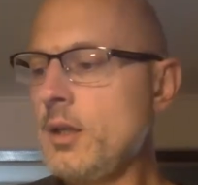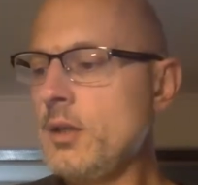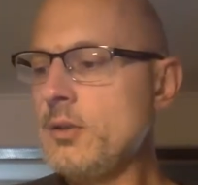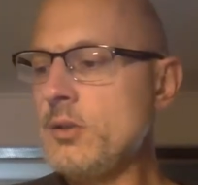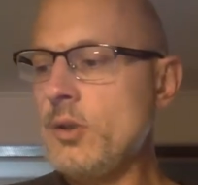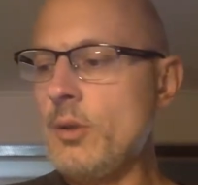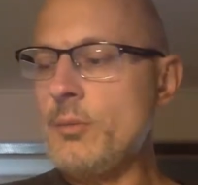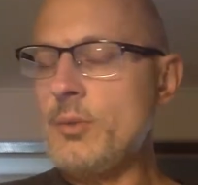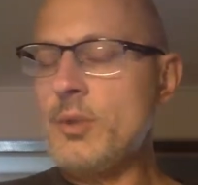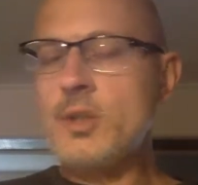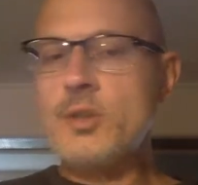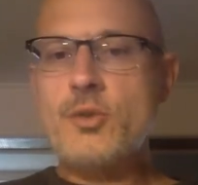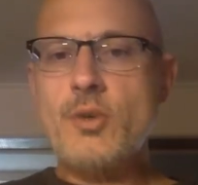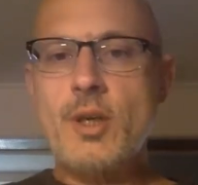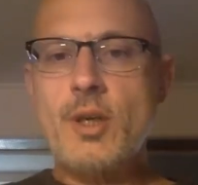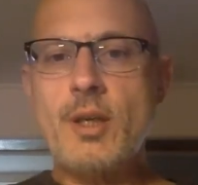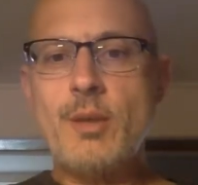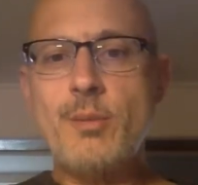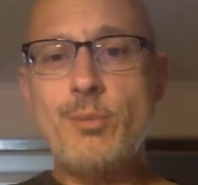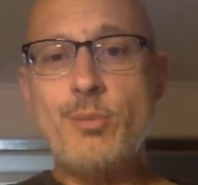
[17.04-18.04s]
So I'm going to
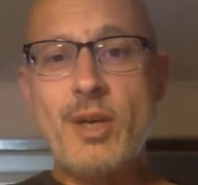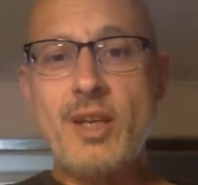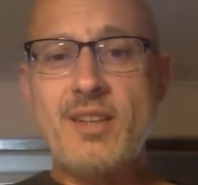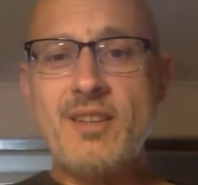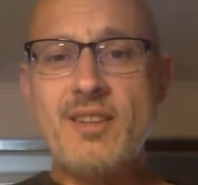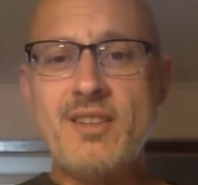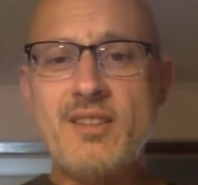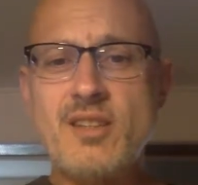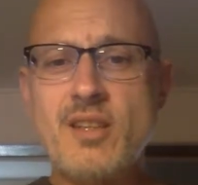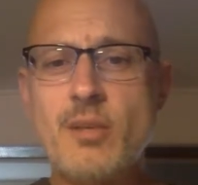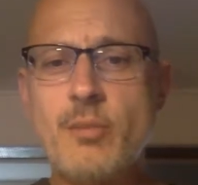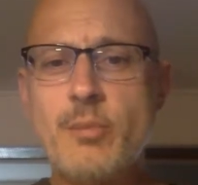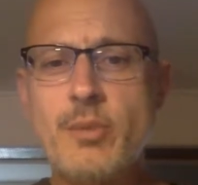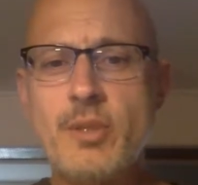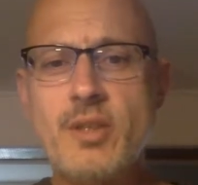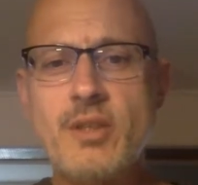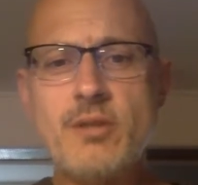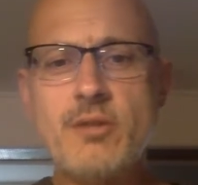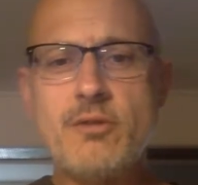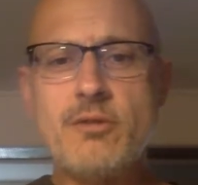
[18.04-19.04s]
try to break these up
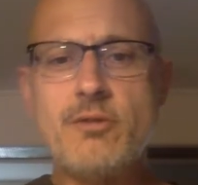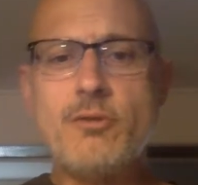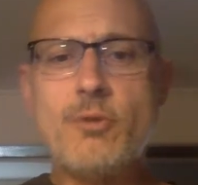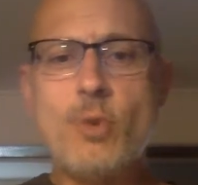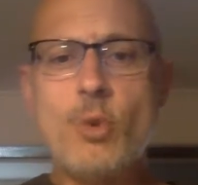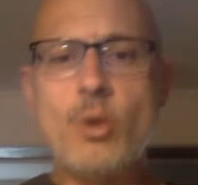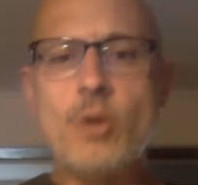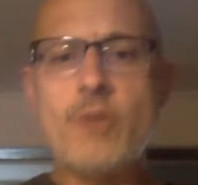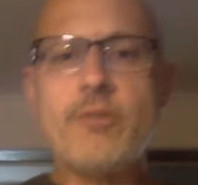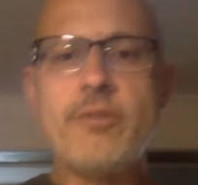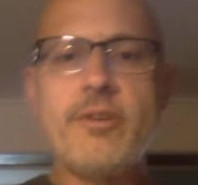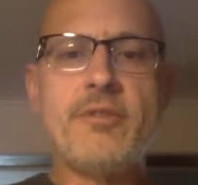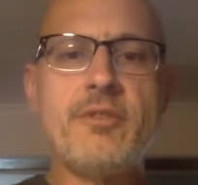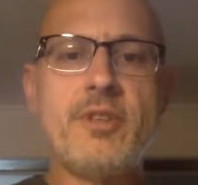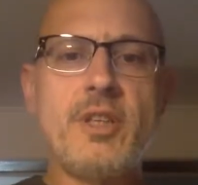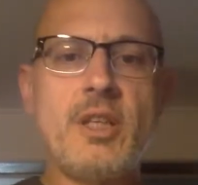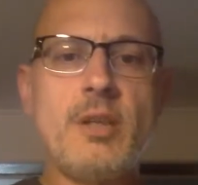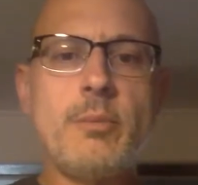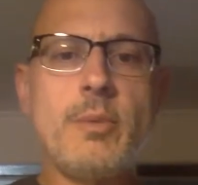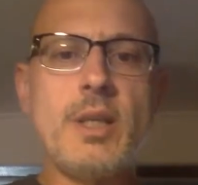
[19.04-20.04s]
into 4
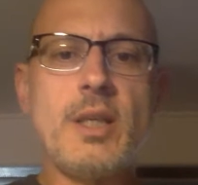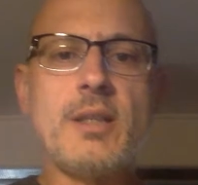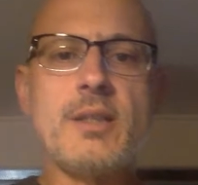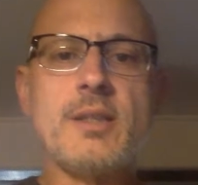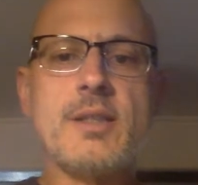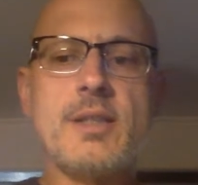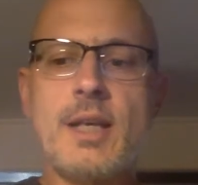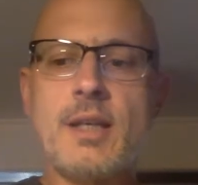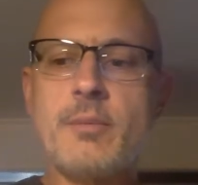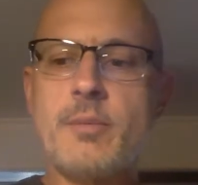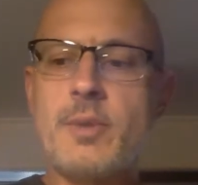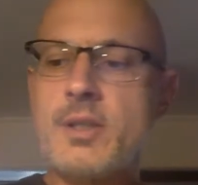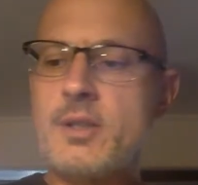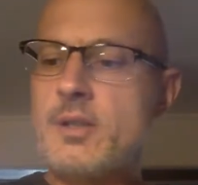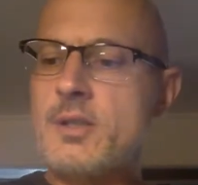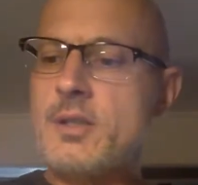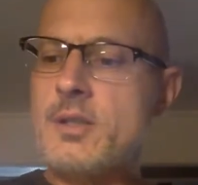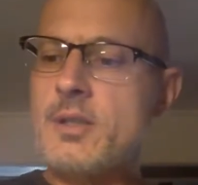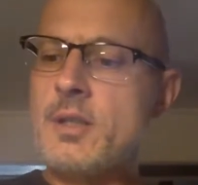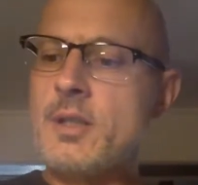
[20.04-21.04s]
15-minute
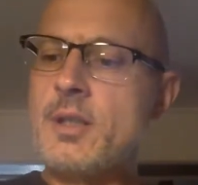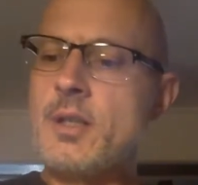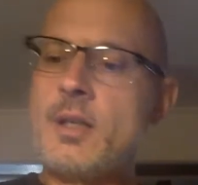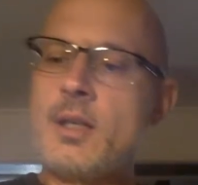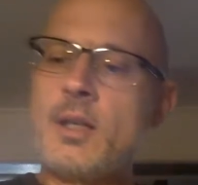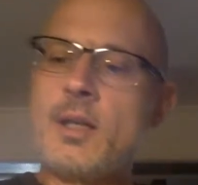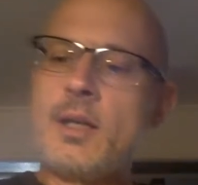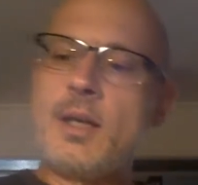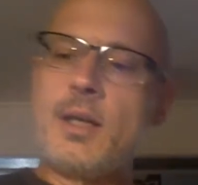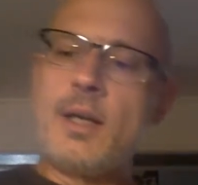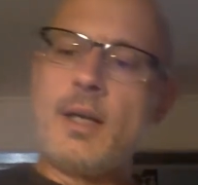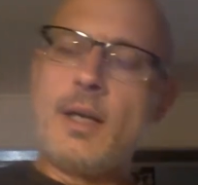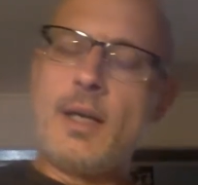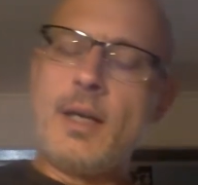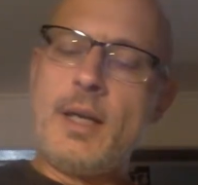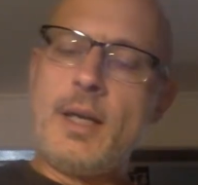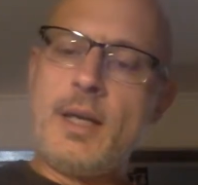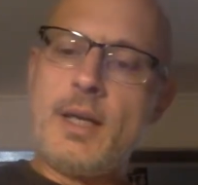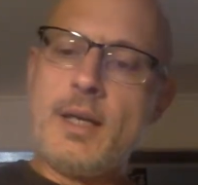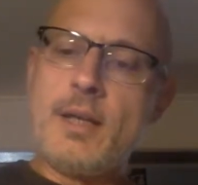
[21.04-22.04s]
segments,
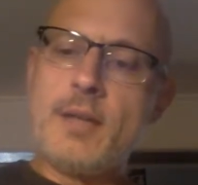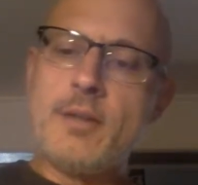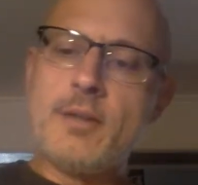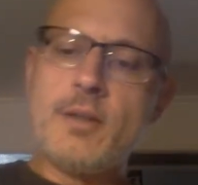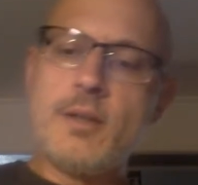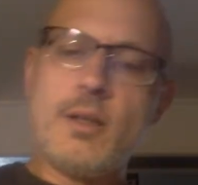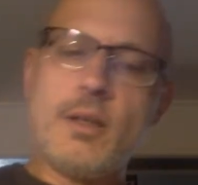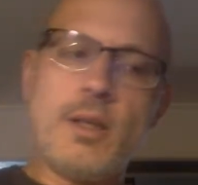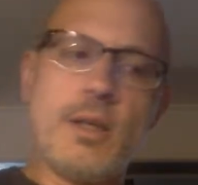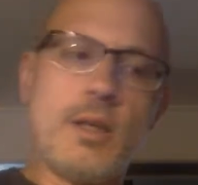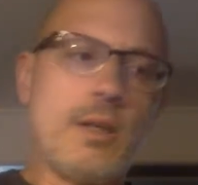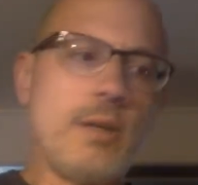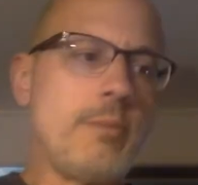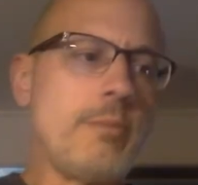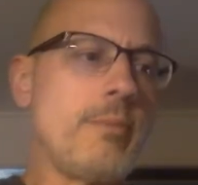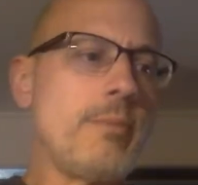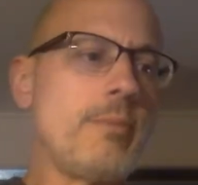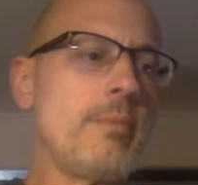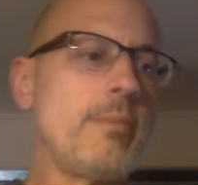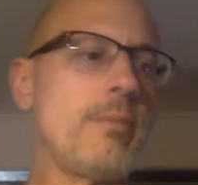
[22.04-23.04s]
and
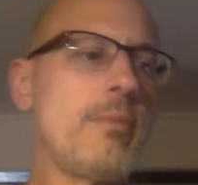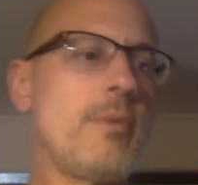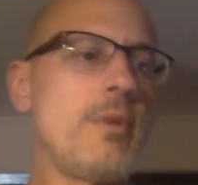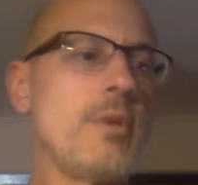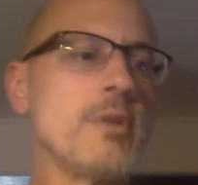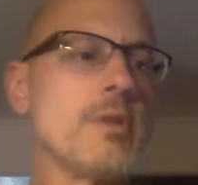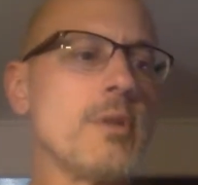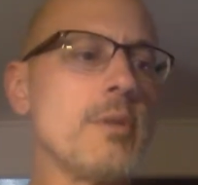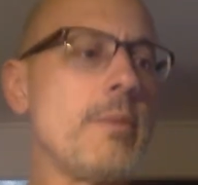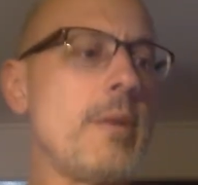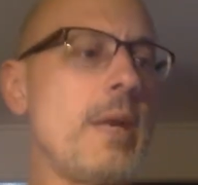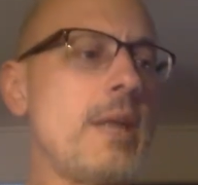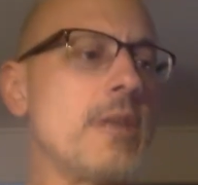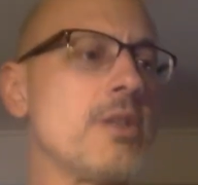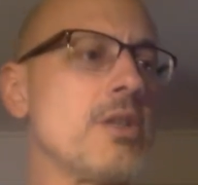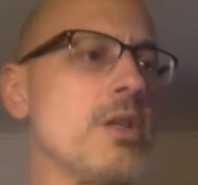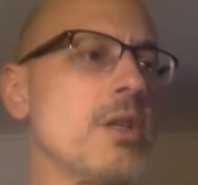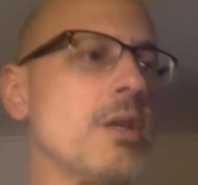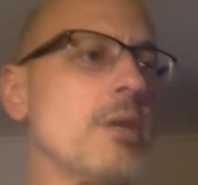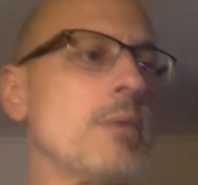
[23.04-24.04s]
there's a
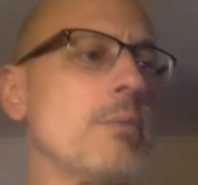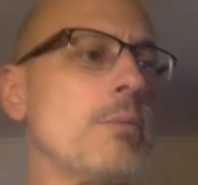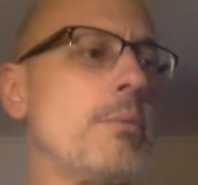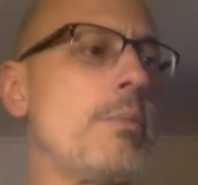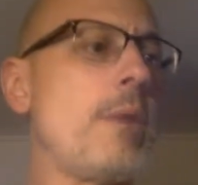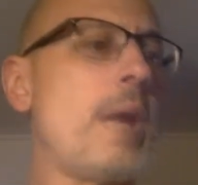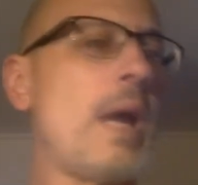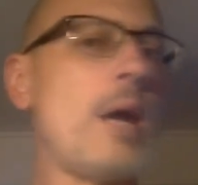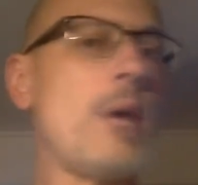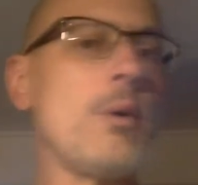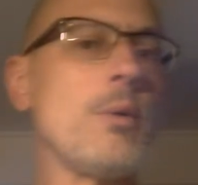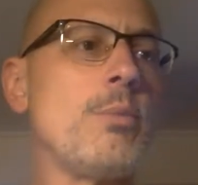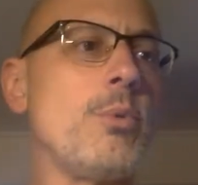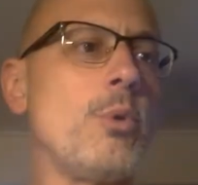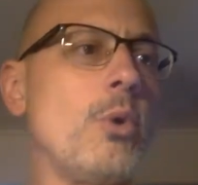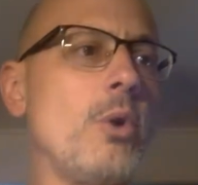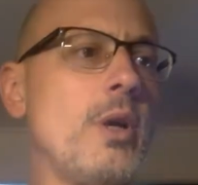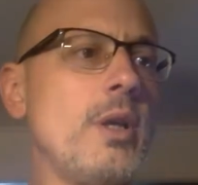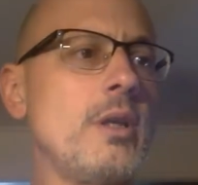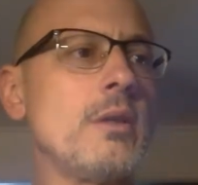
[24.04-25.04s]
matching
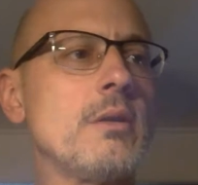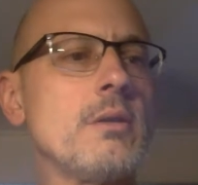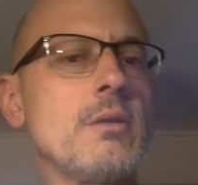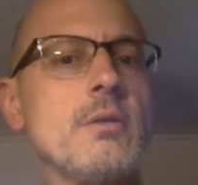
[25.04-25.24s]
PowerPoint.